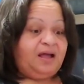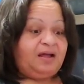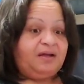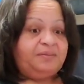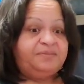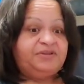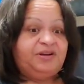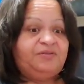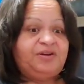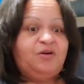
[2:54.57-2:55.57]
Um,
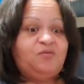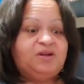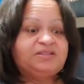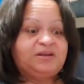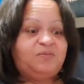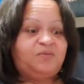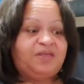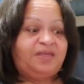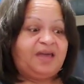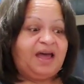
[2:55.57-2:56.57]
don't know what's up
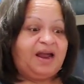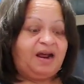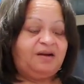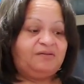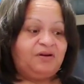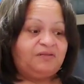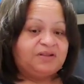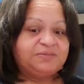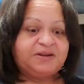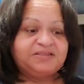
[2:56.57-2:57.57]
with that. I don't know if
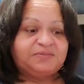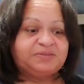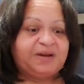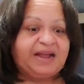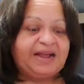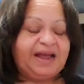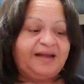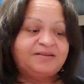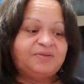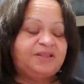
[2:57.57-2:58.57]
this person was playing
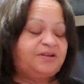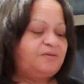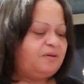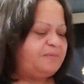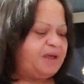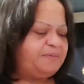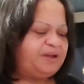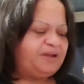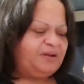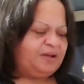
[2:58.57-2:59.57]
games with you or maybe
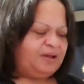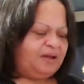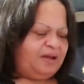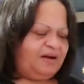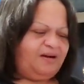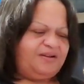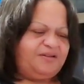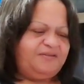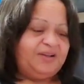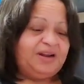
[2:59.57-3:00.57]
are
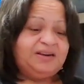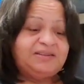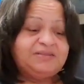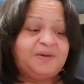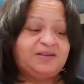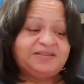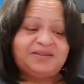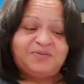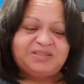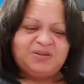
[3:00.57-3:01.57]
you feeling this
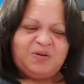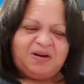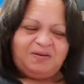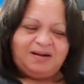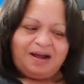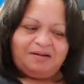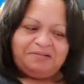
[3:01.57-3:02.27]
person? What's going on? I